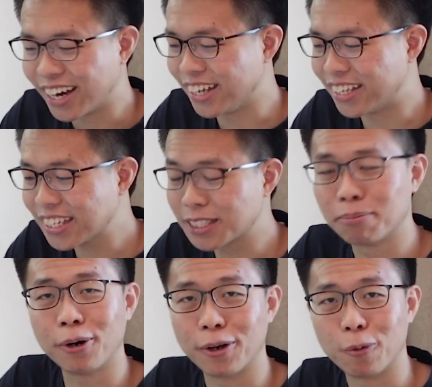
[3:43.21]
It does
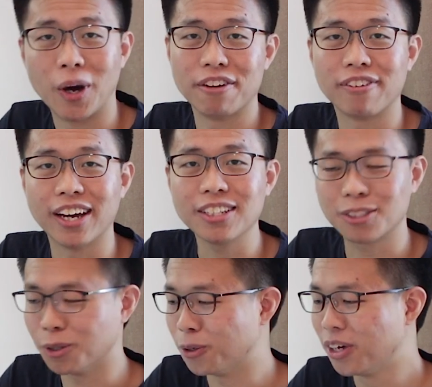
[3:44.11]
support Wi-Fi,
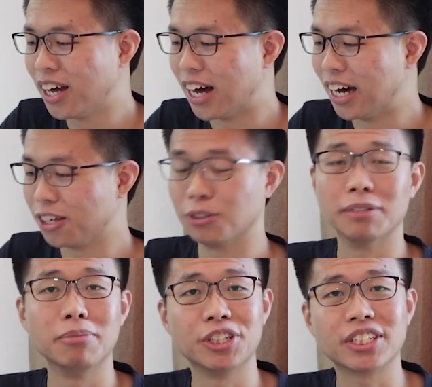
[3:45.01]
so you
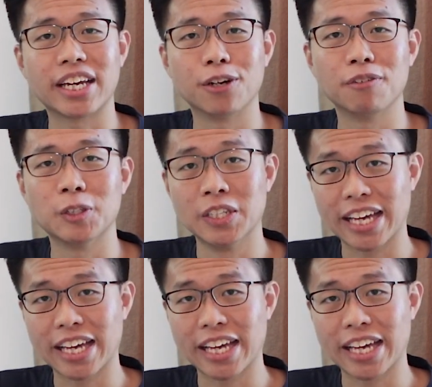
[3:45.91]
simply just head over to